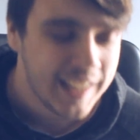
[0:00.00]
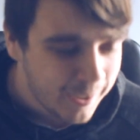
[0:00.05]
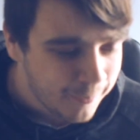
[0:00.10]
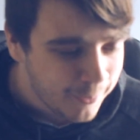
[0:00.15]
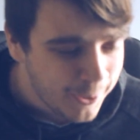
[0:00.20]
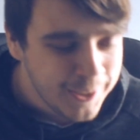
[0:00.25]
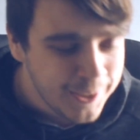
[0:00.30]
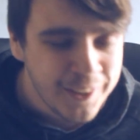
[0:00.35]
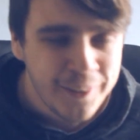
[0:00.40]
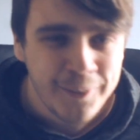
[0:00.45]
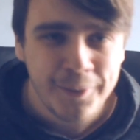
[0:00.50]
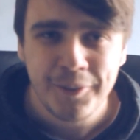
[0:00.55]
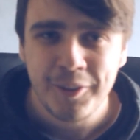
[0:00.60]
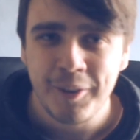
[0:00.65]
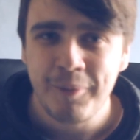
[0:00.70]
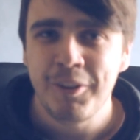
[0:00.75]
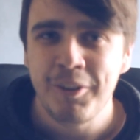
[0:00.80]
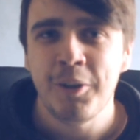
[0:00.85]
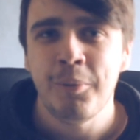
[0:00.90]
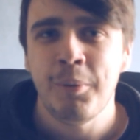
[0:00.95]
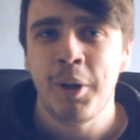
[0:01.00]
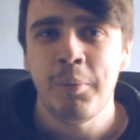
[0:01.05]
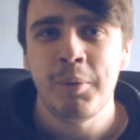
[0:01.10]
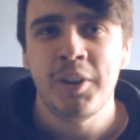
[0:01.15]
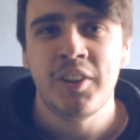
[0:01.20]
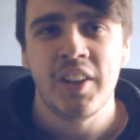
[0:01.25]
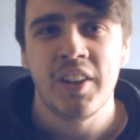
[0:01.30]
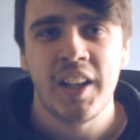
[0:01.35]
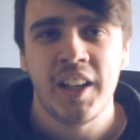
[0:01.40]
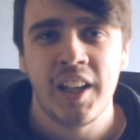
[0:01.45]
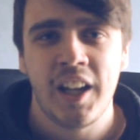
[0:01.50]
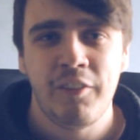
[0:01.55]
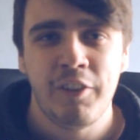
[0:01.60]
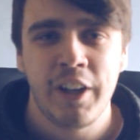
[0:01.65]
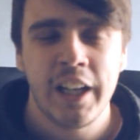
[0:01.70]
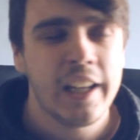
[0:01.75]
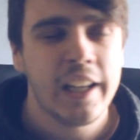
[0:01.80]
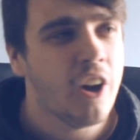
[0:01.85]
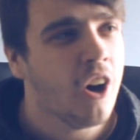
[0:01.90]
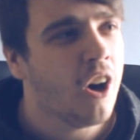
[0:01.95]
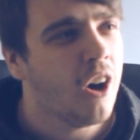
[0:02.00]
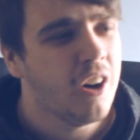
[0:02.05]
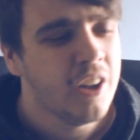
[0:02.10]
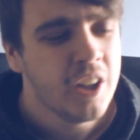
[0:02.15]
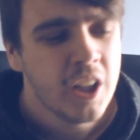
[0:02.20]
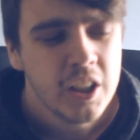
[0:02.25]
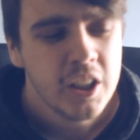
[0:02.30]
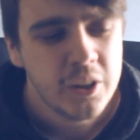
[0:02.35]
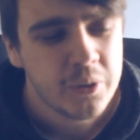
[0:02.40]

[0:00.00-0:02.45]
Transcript: Now, I know some of you may be sitting there thinking, oh,